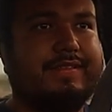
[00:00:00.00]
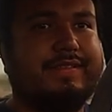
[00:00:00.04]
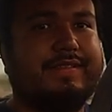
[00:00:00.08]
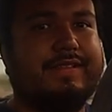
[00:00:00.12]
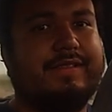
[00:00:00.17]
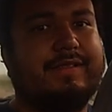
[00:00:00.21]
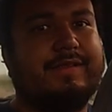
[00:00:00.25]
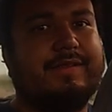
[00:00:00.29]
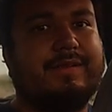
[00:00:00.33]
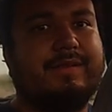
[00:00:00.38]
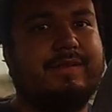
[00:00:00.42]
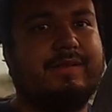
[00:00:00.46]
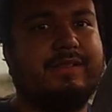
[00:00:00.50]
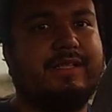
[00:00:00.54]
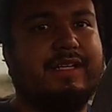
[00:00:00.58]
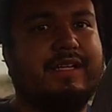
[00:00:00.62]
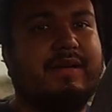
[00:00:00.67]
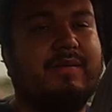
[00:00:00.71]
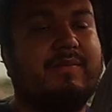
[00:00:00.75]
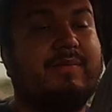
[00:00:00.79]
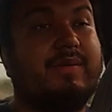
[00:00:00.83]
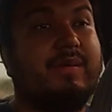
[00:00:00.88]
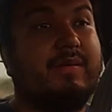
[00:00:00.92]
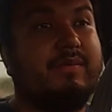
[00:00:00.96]
So,
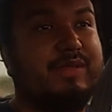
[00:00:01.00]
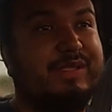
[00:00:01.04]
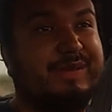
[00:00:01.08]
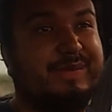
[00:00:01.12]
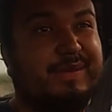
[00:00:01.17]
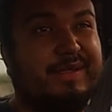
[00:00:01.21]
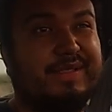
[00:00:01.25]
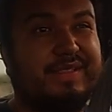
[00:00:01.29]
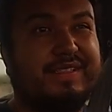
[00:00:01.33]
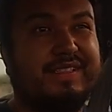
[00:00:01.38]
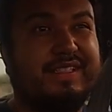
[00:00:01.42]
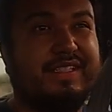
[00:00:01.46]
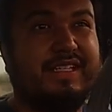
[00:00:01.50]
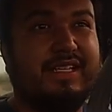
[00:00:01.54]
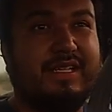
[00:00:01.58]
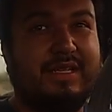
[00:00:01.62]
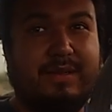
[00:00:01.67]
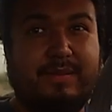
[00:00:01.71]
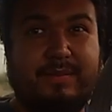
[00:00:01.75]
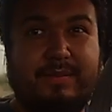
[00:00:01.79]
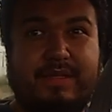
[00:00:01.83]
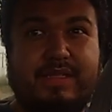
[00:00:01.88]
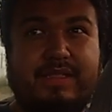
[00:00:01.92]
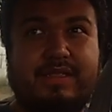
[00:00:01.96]
yep, I'm supposed to get
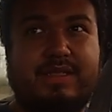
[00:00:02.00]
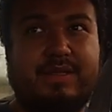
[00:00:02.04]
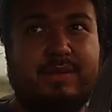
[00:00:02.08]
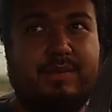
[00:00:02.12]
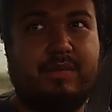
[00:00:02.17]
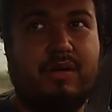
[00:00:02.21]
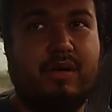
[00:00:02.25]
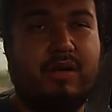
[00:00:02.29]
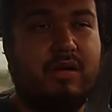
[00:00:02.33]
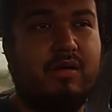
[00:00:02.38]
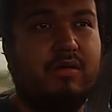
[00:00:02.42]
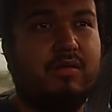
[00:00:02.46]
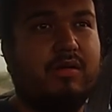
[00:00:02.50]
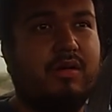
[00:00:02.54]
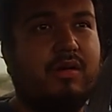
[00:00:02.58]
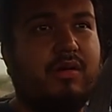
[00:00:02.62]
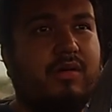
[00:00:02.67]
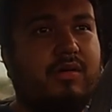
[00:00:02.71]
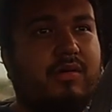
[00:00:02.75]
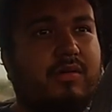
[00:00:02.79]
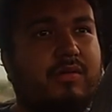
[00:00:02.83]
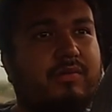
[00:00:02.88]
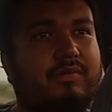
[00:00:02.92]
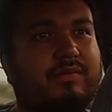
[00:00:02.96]
them in
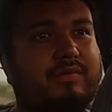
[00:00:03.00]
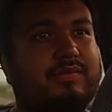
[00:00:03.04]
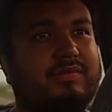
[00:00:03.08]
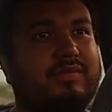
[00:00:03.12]
tomorrow.